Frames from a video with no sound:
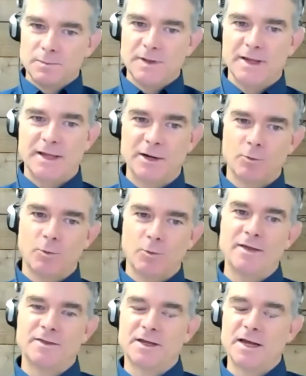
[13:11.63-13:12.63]
in a
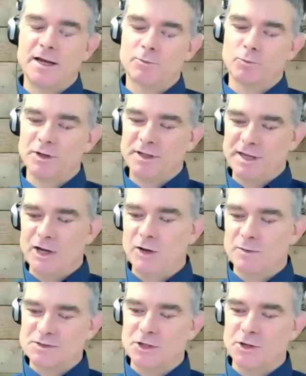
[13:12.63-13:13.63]
way that kind of really
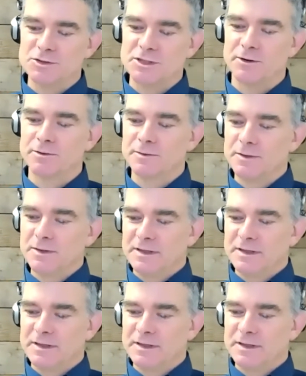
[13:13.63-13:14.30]
helps those that are